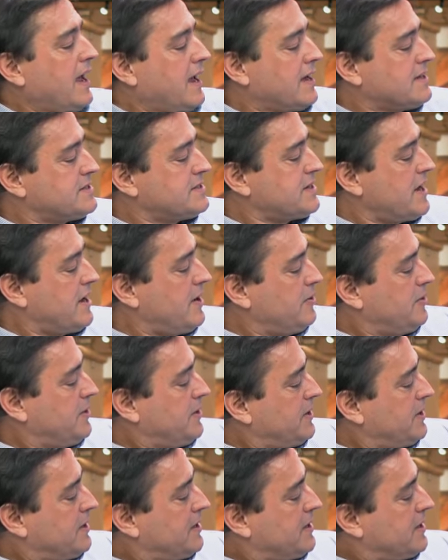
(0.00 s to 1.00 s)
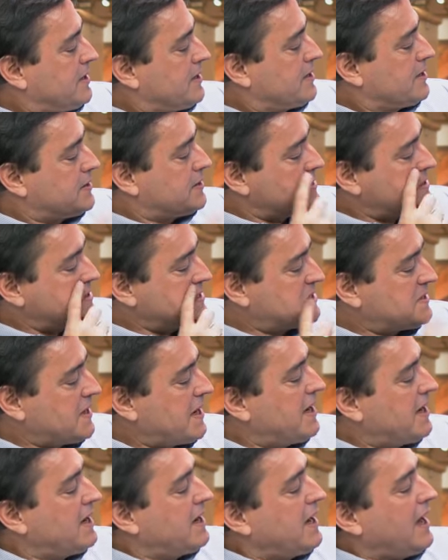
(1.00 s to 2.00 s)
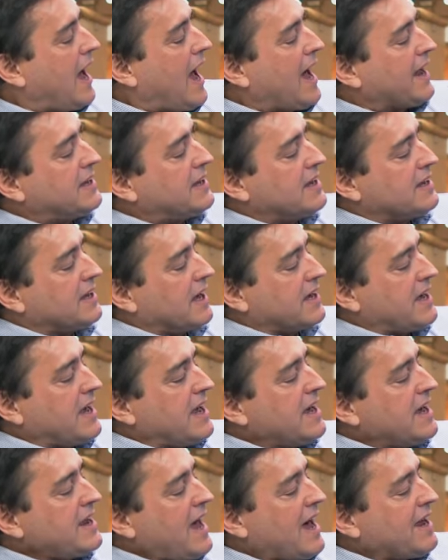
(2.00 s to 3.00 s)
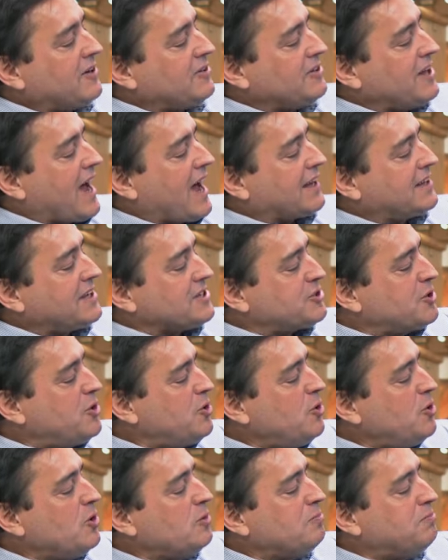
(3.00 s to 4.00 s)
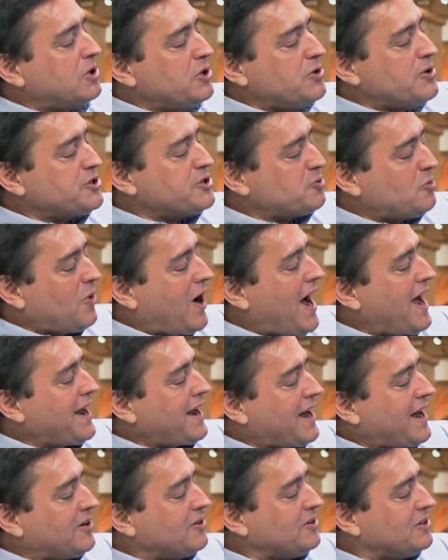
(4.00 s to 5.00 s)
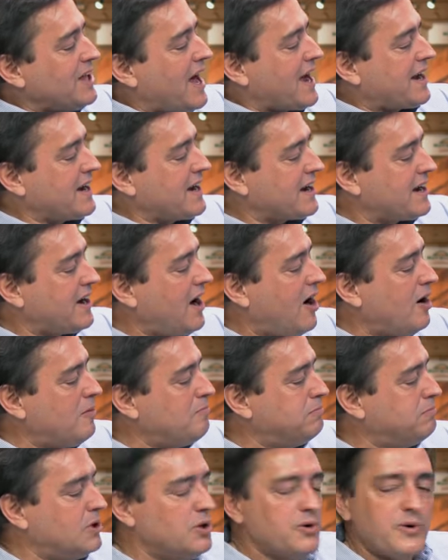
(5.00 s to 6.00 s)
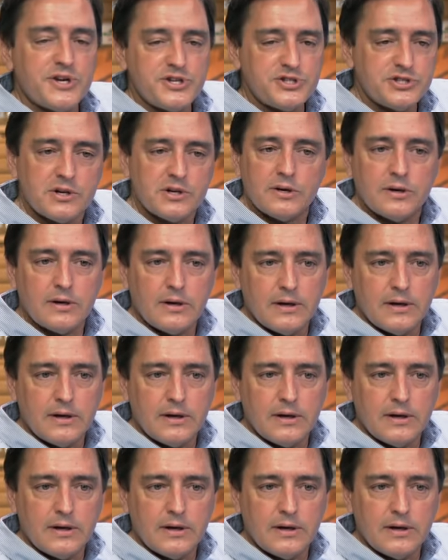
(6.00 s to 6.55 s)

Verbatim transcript: And so this is a, I, again, I don't like this cool bluish white. I don't like it called bluish.